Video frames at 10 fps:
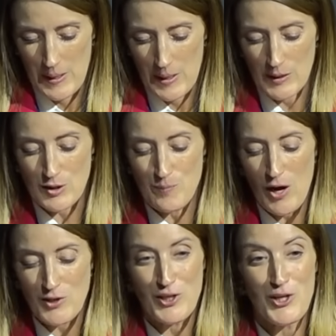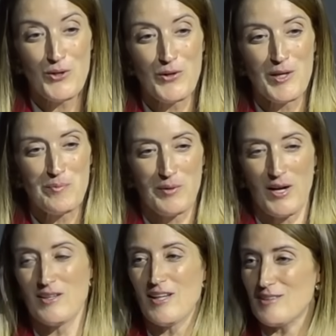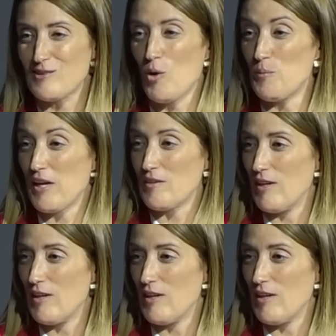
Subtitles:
A smarter Europe, yeah, that's Dominic.